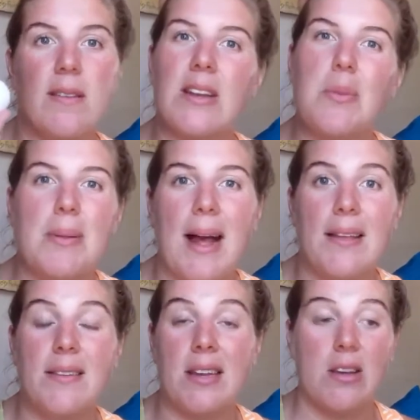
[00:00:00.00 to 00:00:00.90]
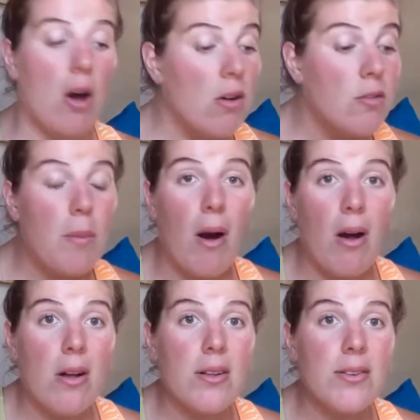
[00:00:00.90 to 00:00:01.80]
little plastic golf
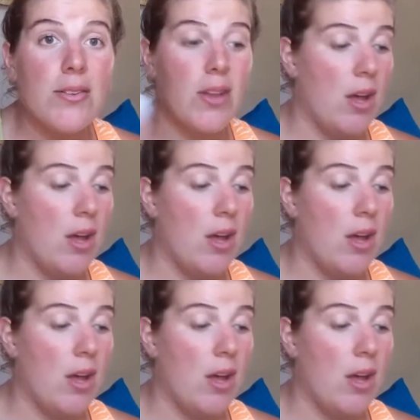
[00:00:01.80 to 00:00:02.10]
balls